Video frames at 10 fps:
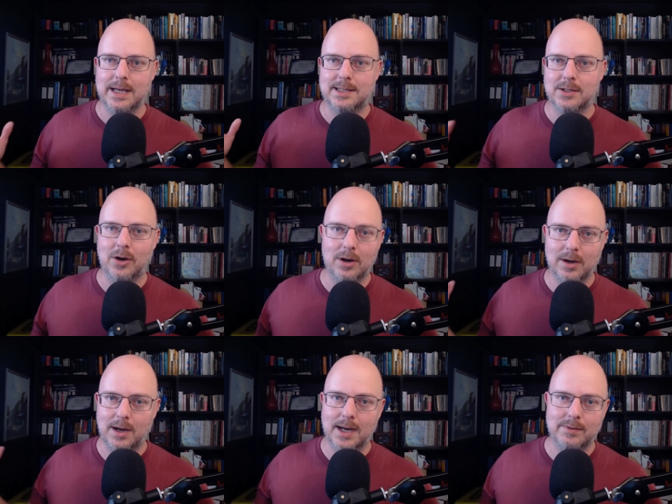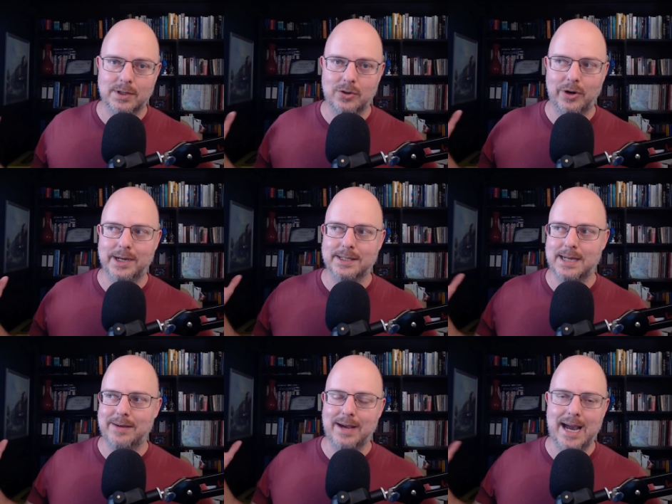It's not like Victoria
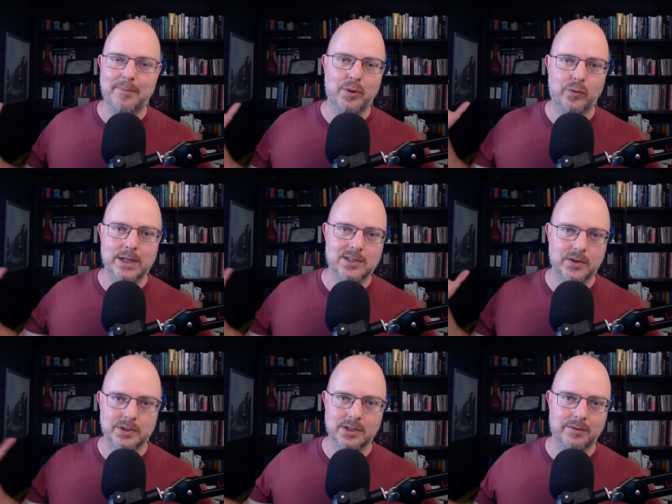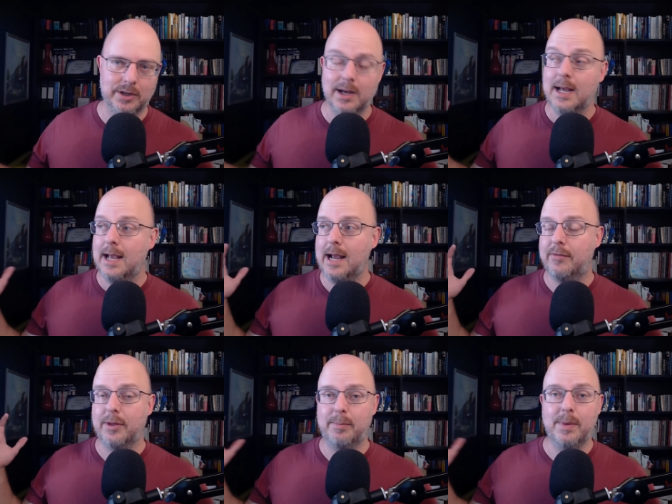doesn't have ample resources of it.
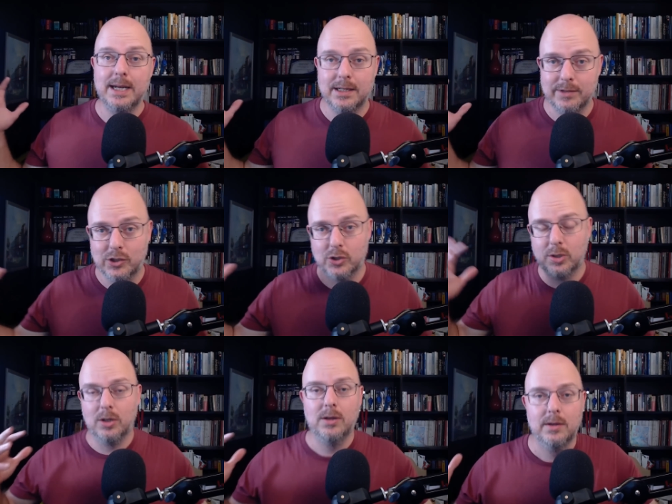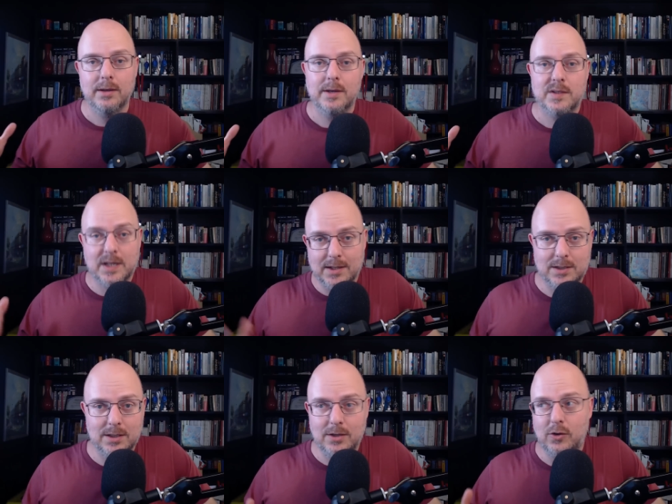If the individual
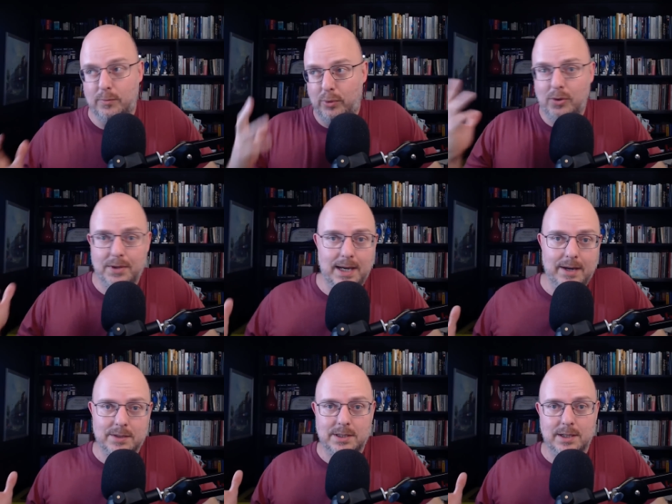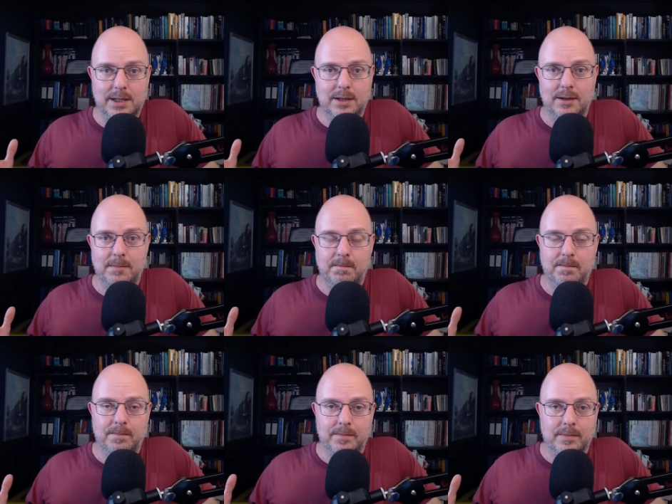citizen who bought the house there
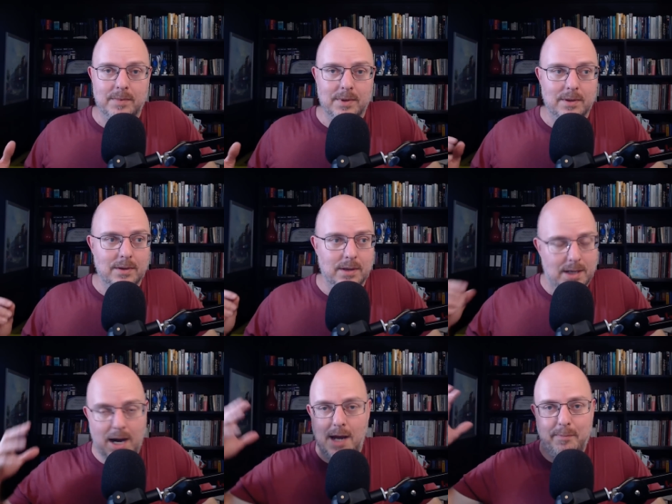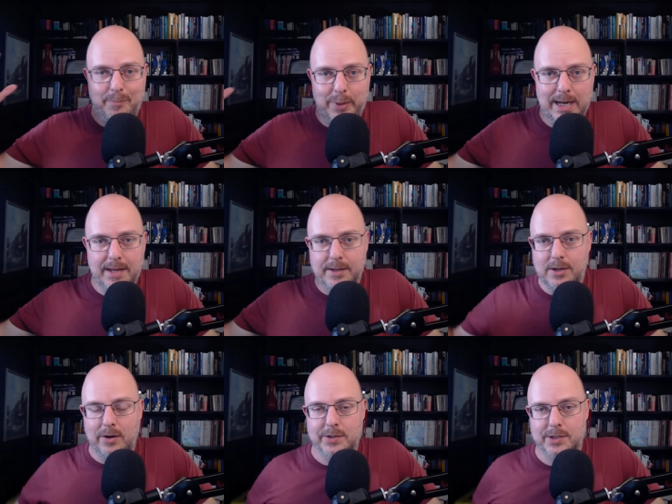can't bear the
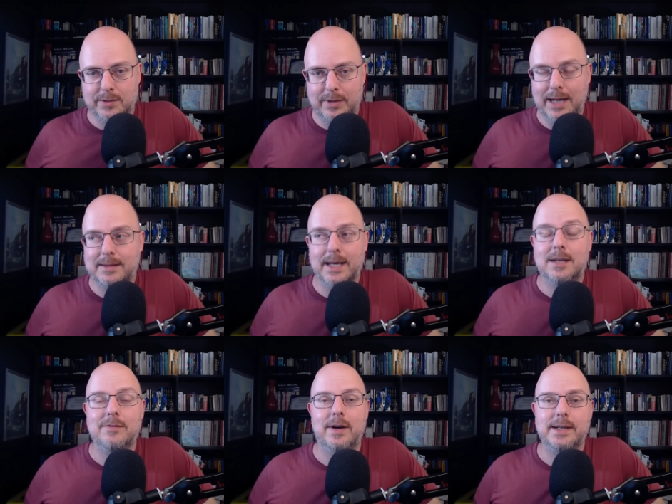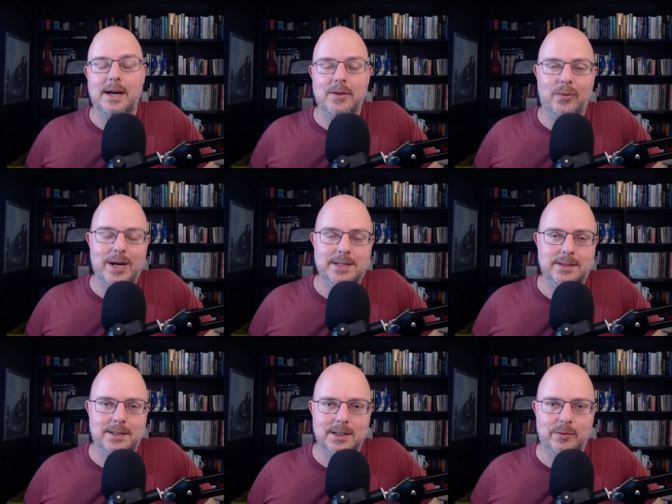cost of that, they can find other ways
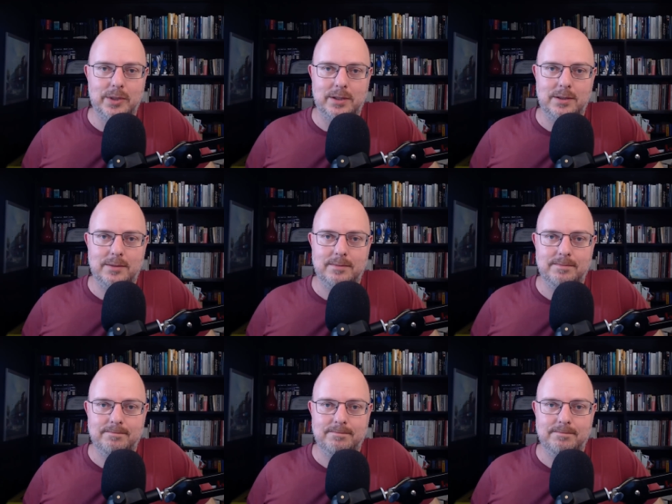to deal with it.